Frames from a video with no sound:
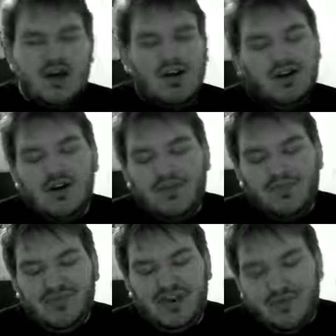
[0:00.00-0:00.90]
You know,
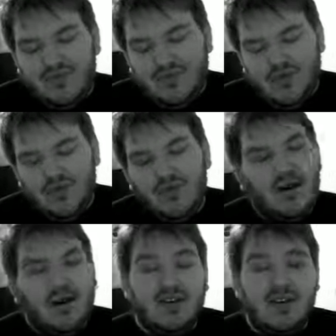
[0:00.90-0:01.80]
if you
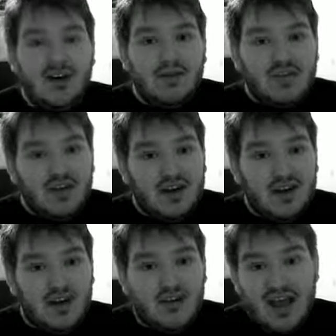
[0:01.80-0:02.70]
got the time to check
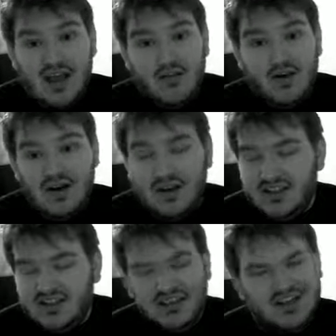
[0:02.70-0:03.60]
out M,
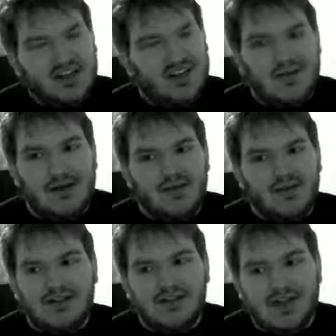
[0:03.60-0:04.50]

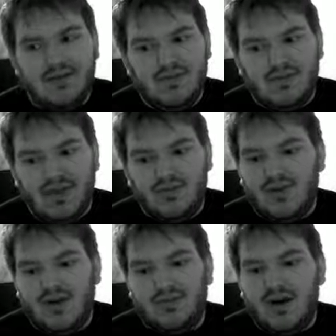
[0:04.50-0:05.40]
because M is like
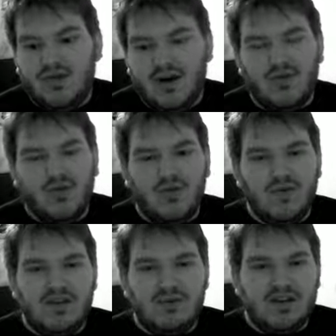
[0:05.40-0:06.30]
one of my favorite
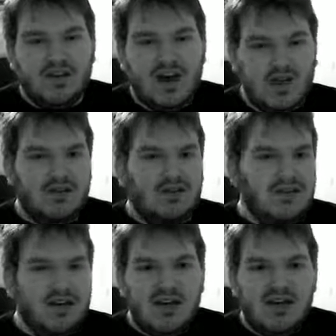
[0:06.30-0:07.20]
movies because
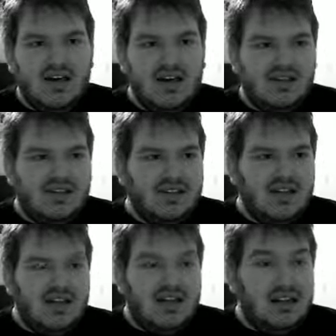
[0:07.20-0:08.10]
it's
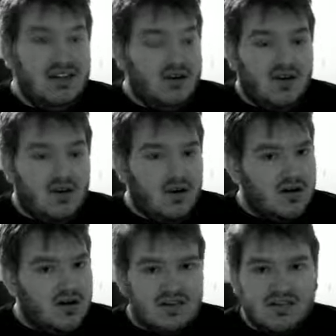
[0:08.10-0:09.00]
dark,
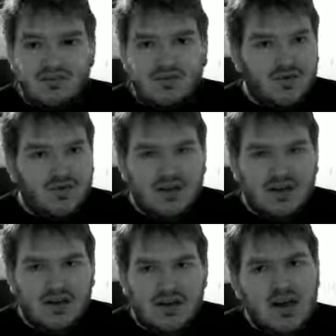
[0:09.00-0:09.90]
it's
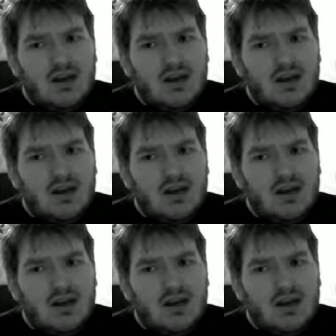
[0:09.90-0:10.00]
brooding.